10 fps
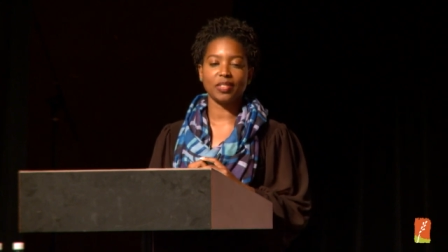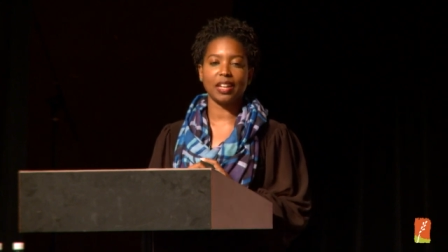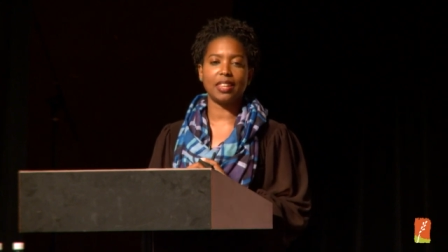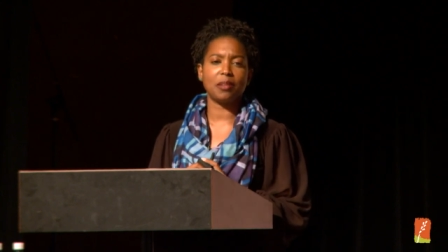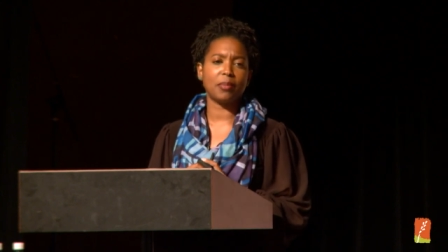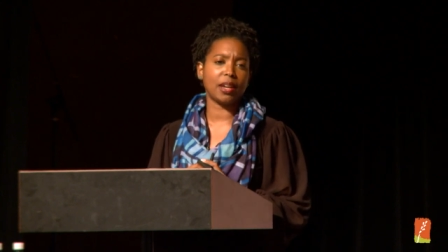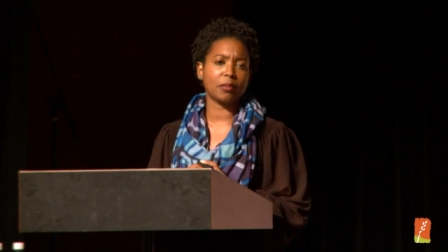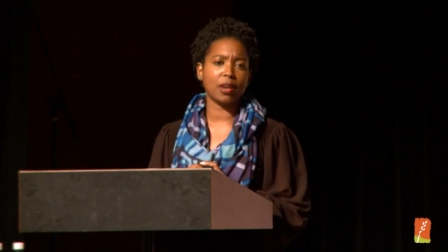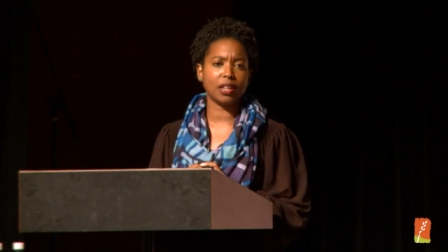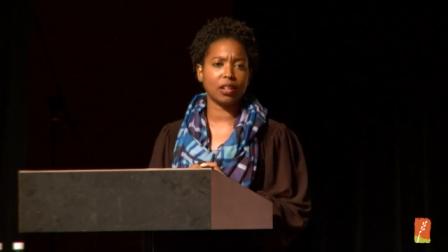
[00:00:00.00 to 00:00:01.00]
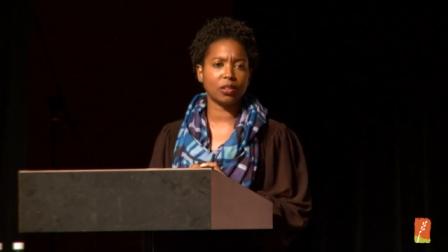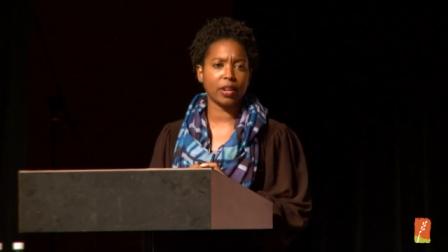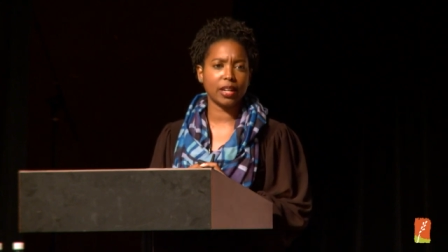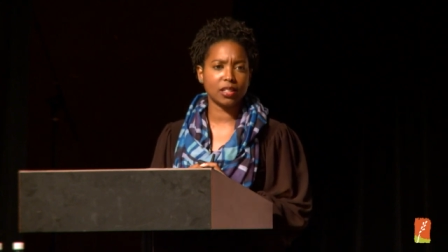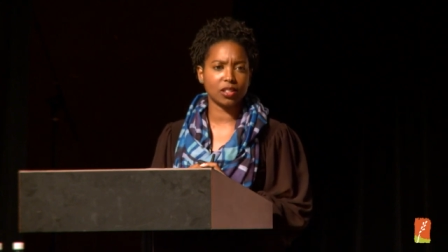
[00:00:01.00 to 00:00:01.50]
And then betting money on the
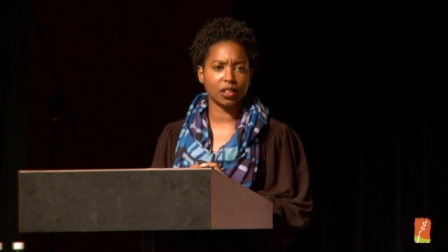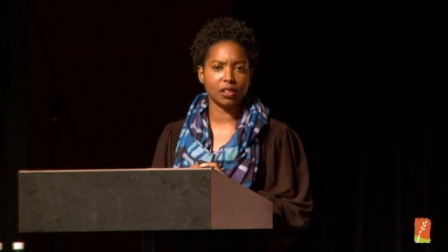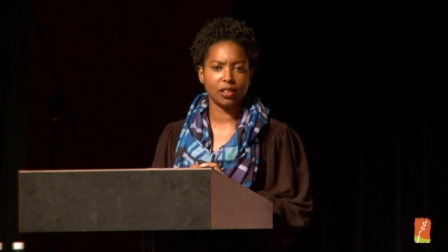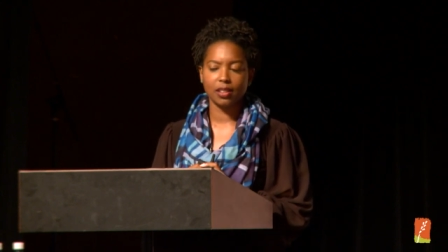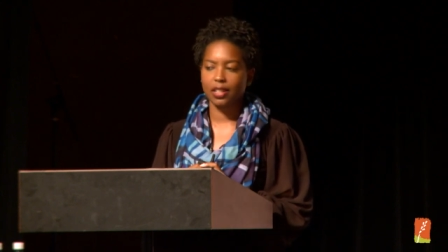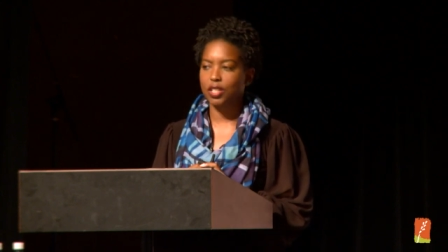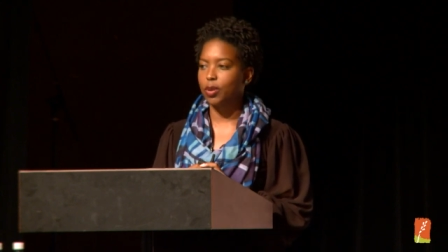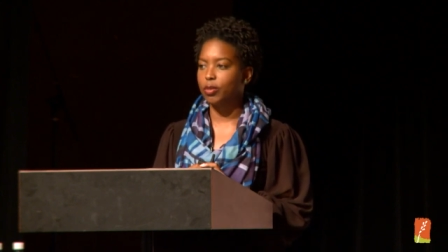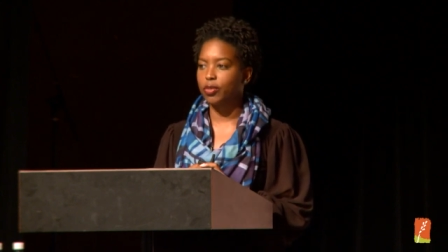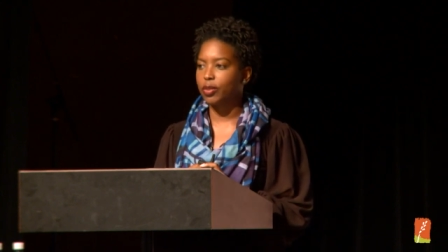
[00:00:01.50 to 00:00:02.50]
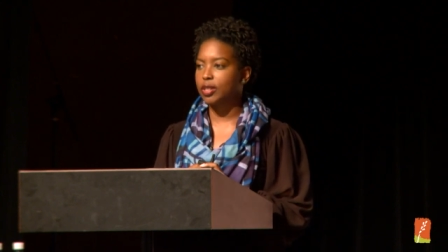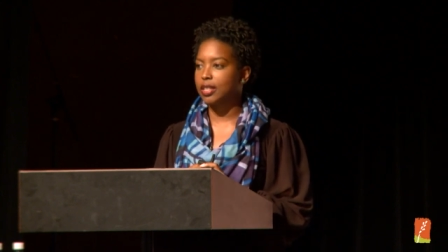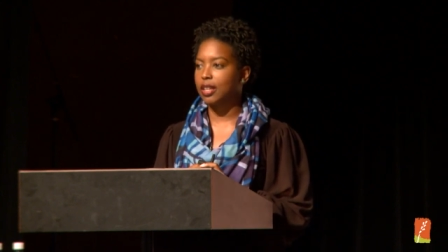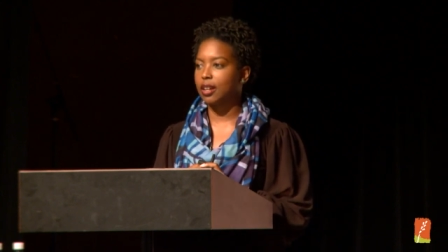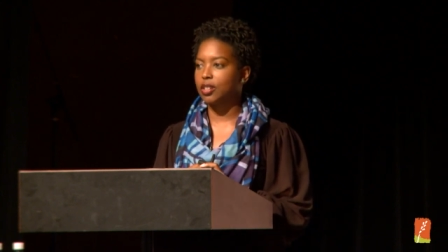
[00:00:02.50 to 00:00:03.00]
right answer. That's why we focus a
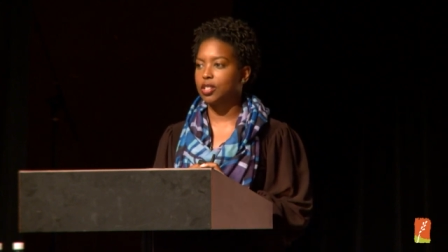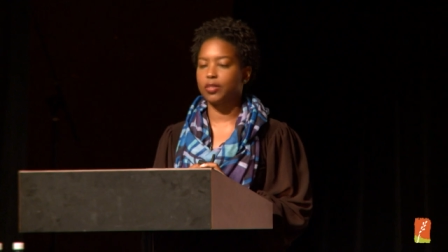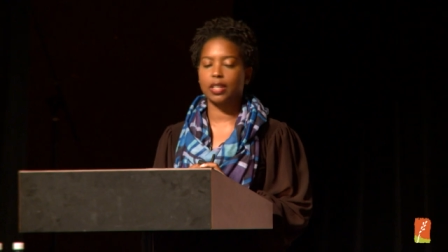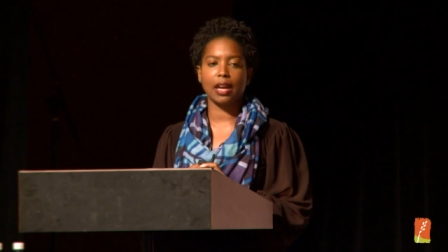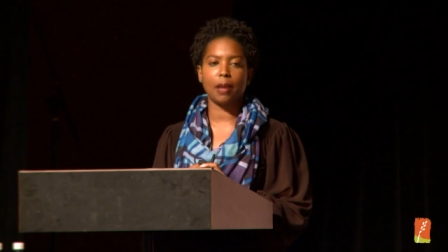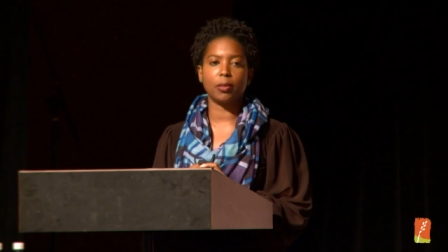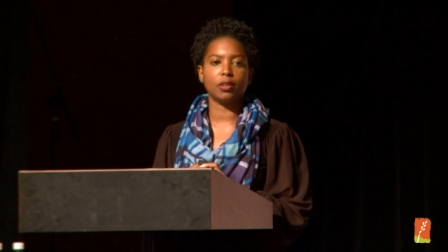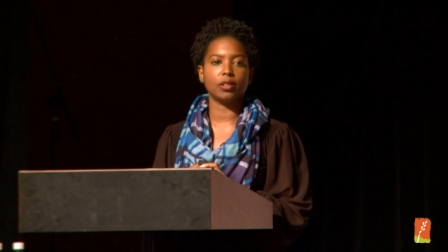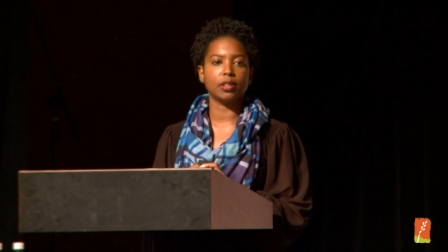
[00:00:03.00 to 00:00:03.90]
lot on shifting capital,